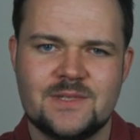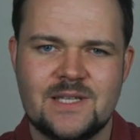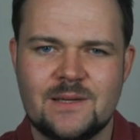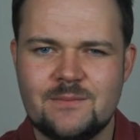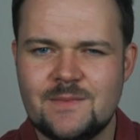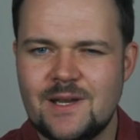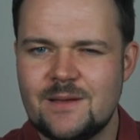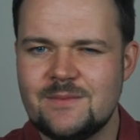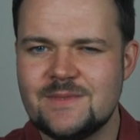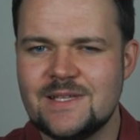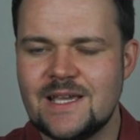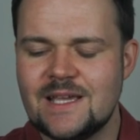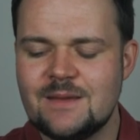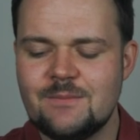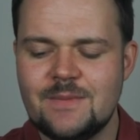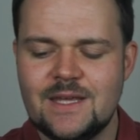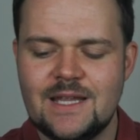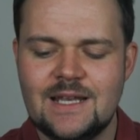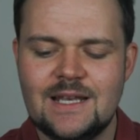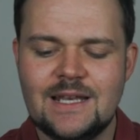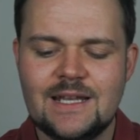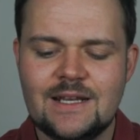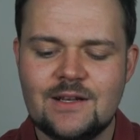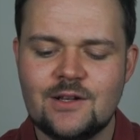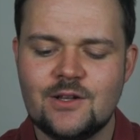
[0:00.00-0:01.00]
Sometimes that can be
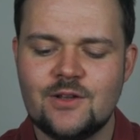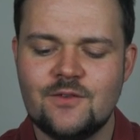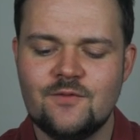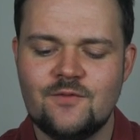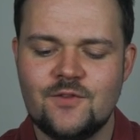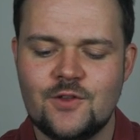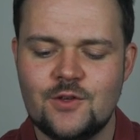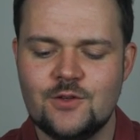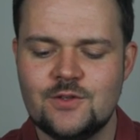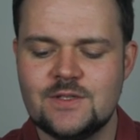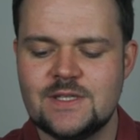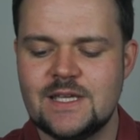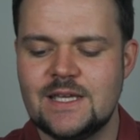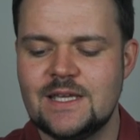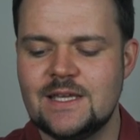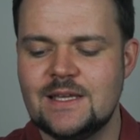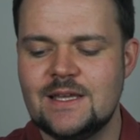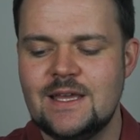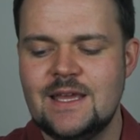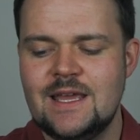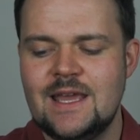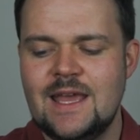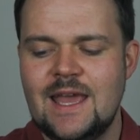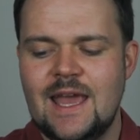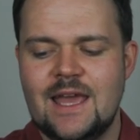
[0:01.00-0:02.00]
a little confusing
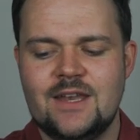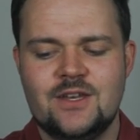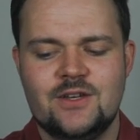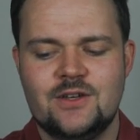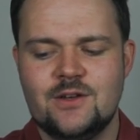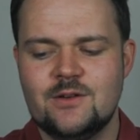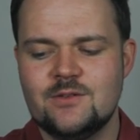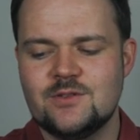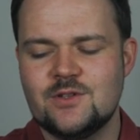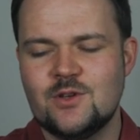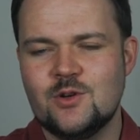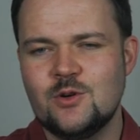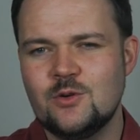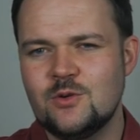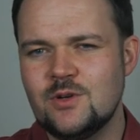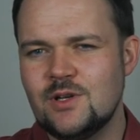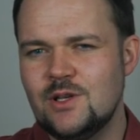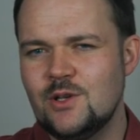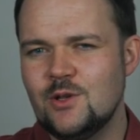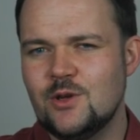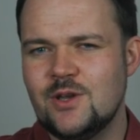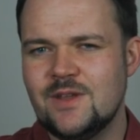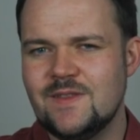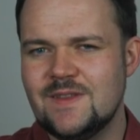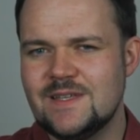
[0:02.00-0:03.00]
and you know, it's cool to
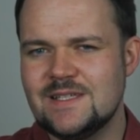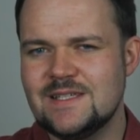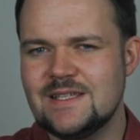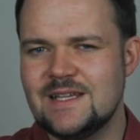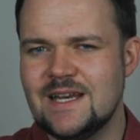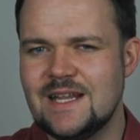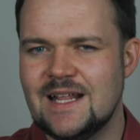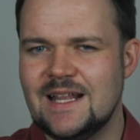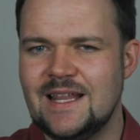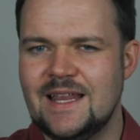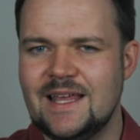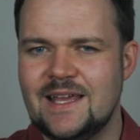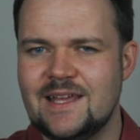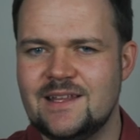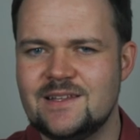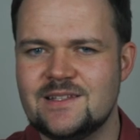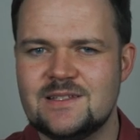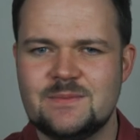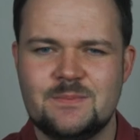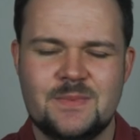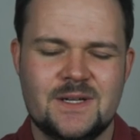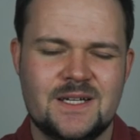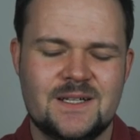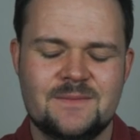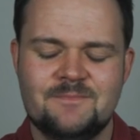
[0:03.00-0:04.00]
look at this at a
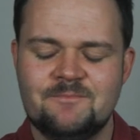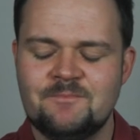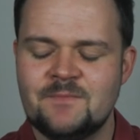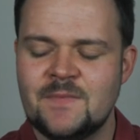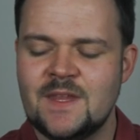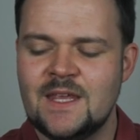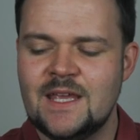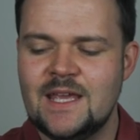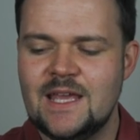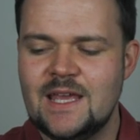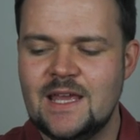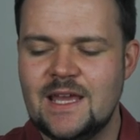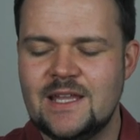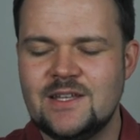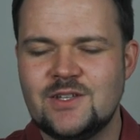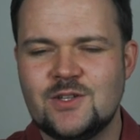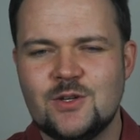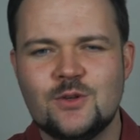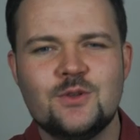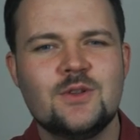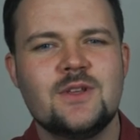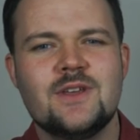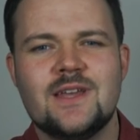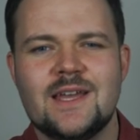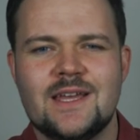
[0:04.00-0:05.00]
glance, but
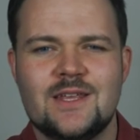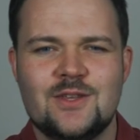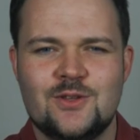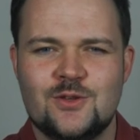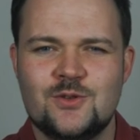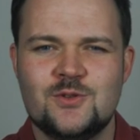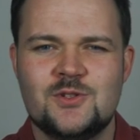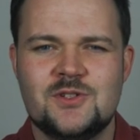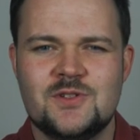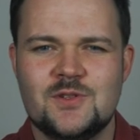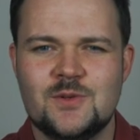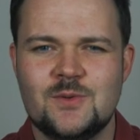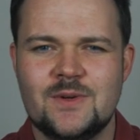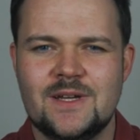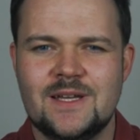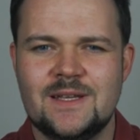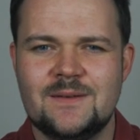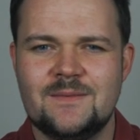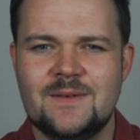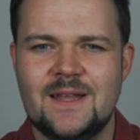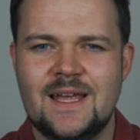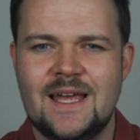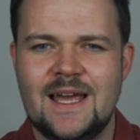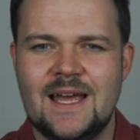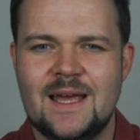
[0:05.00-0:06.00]
until you get used to
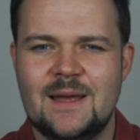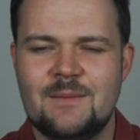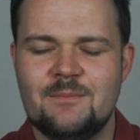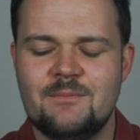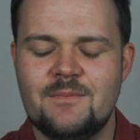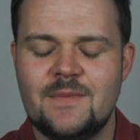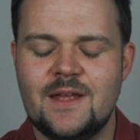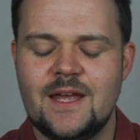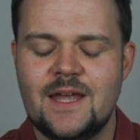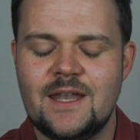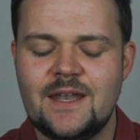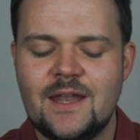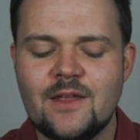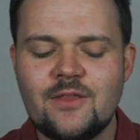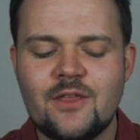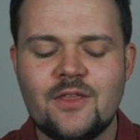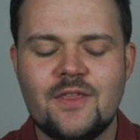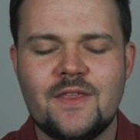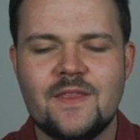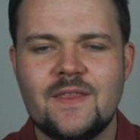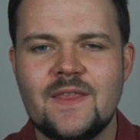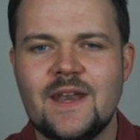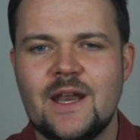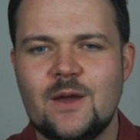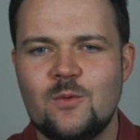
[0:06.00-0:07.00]
it. Um, another
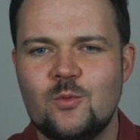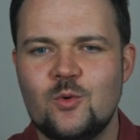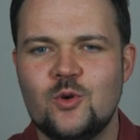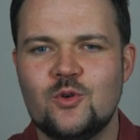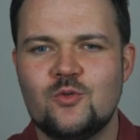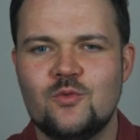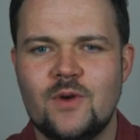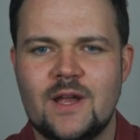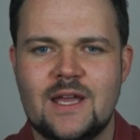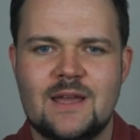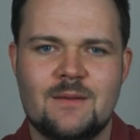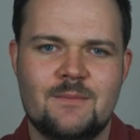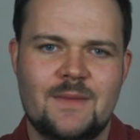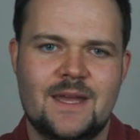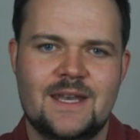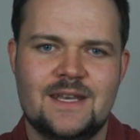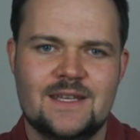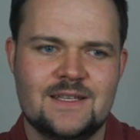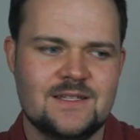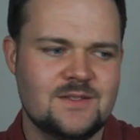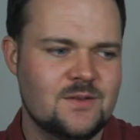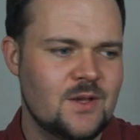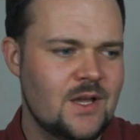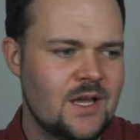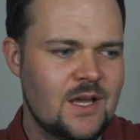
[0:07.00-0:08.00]
thing that I would recommend
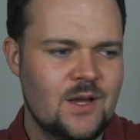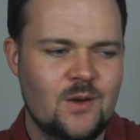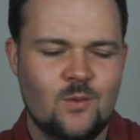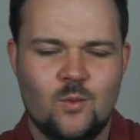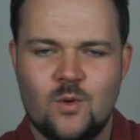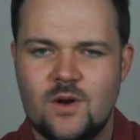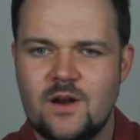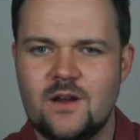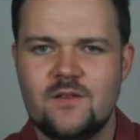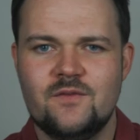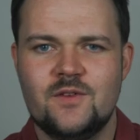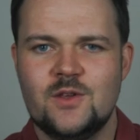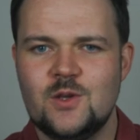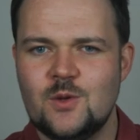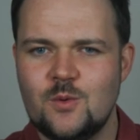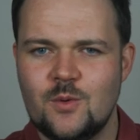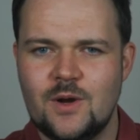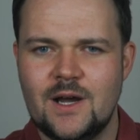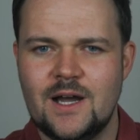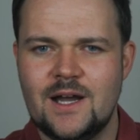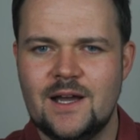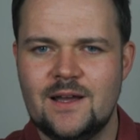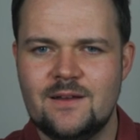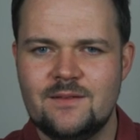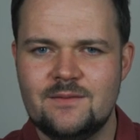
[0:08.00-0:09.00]
is wherever you
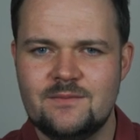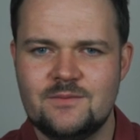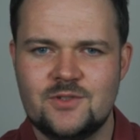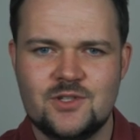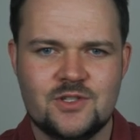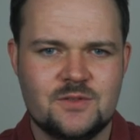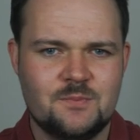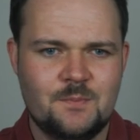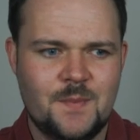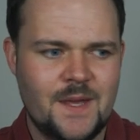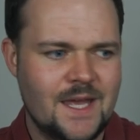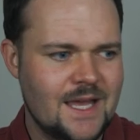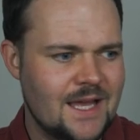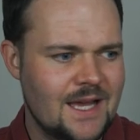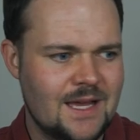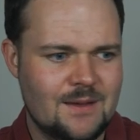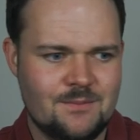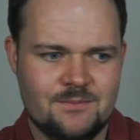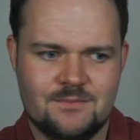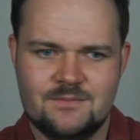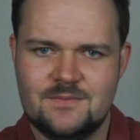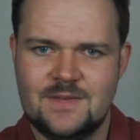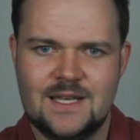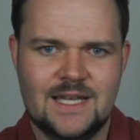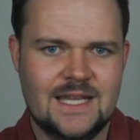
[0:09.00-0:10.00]
are, just pick
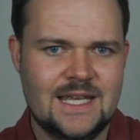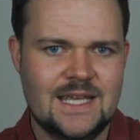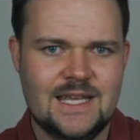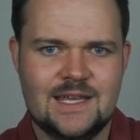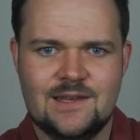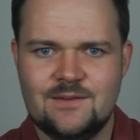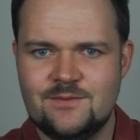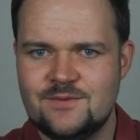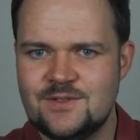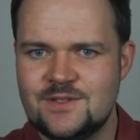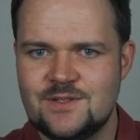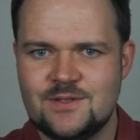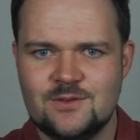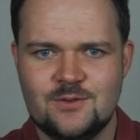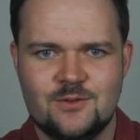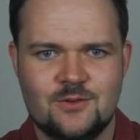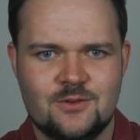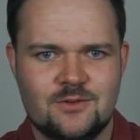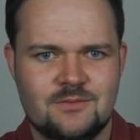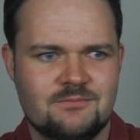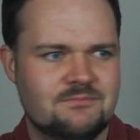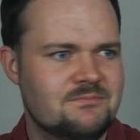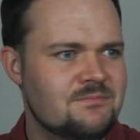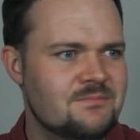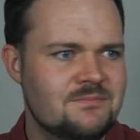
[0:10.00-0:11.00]
up leaves
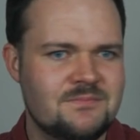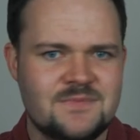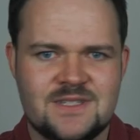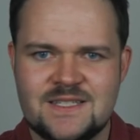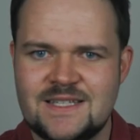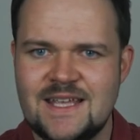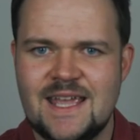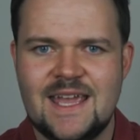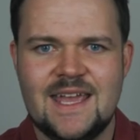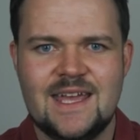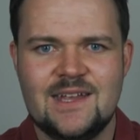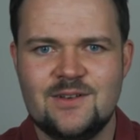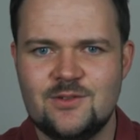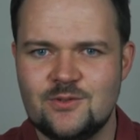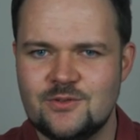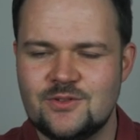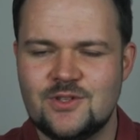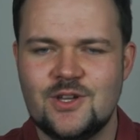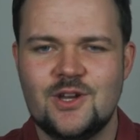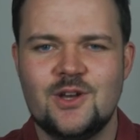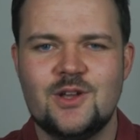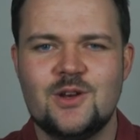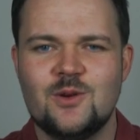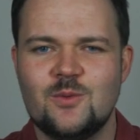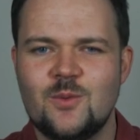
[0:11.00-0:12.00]
or sand or
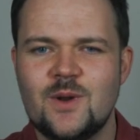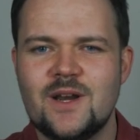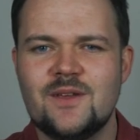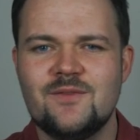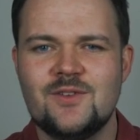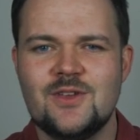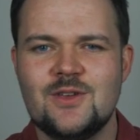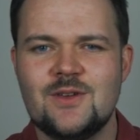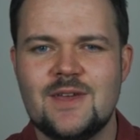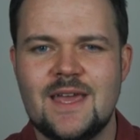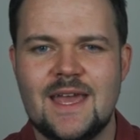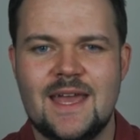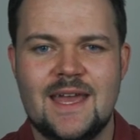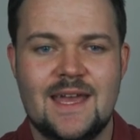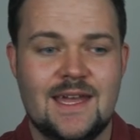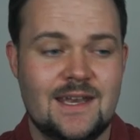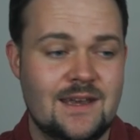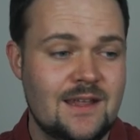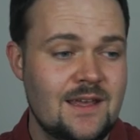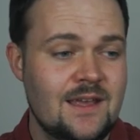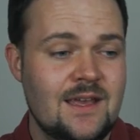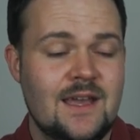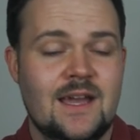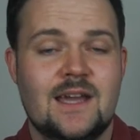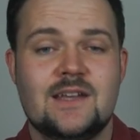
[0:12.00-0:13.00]
dirt or whatever you
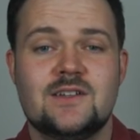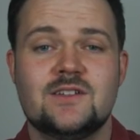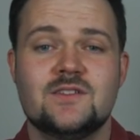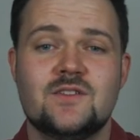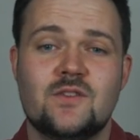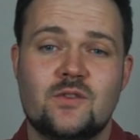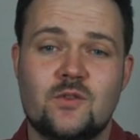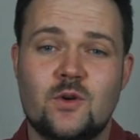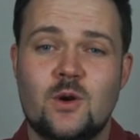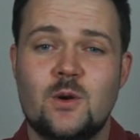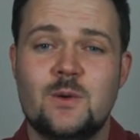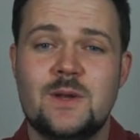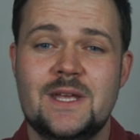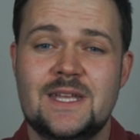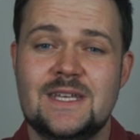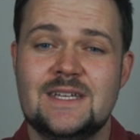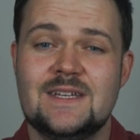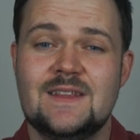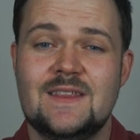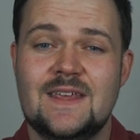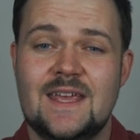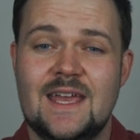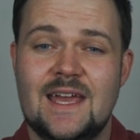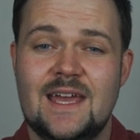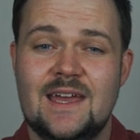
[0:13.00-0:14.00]
can and just throw it
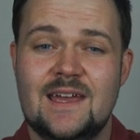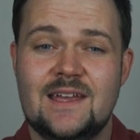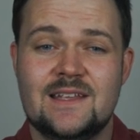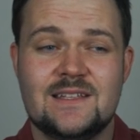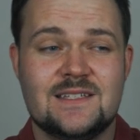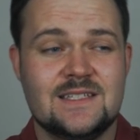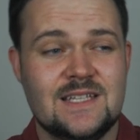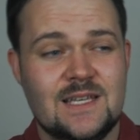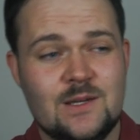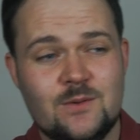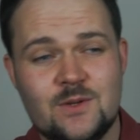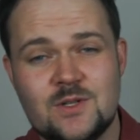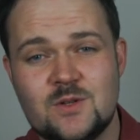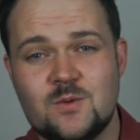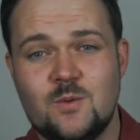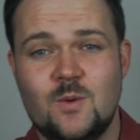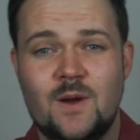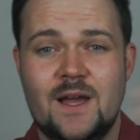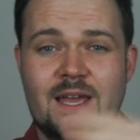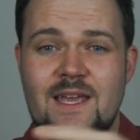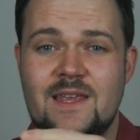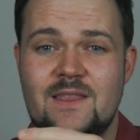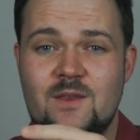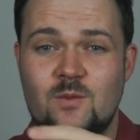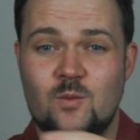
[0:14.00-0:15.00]
into the air and see which
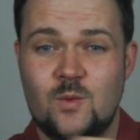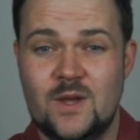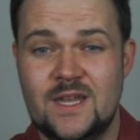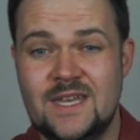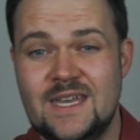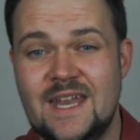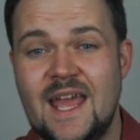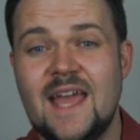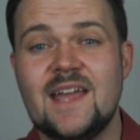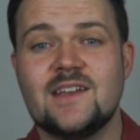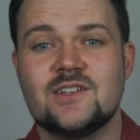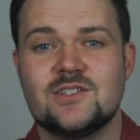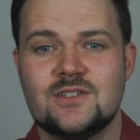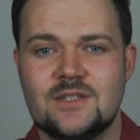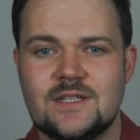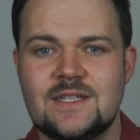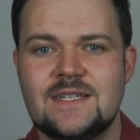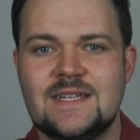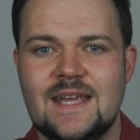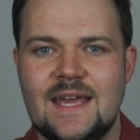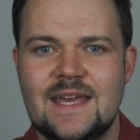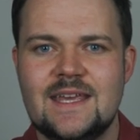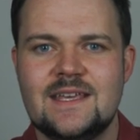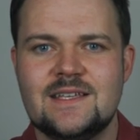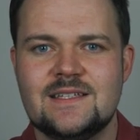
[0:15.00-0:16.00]
way the wind actually
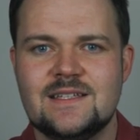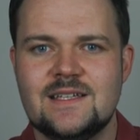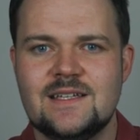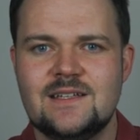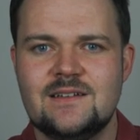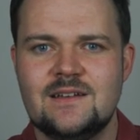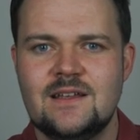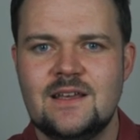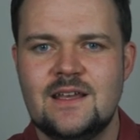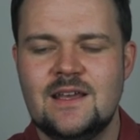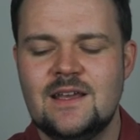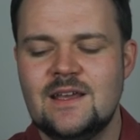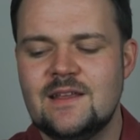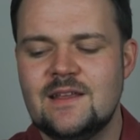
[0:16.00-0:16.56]
takes it.